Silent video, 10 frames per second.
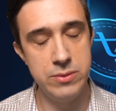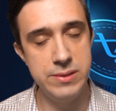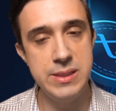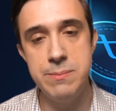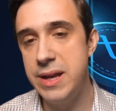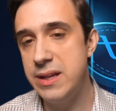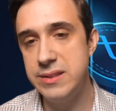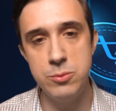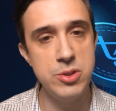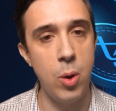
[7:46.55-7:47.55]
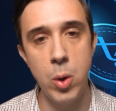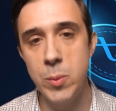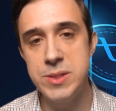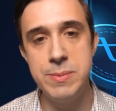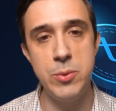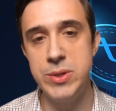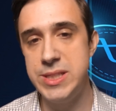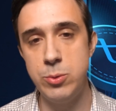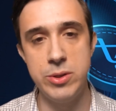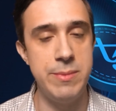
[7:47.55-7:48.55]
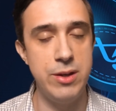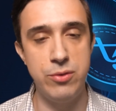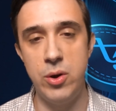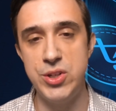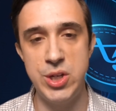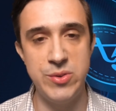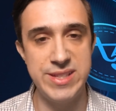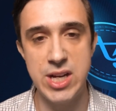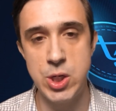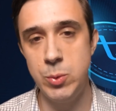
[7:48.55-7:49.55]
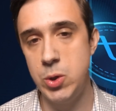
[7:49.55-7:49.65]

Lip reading: there will always be a residual demand for on-chain transaction,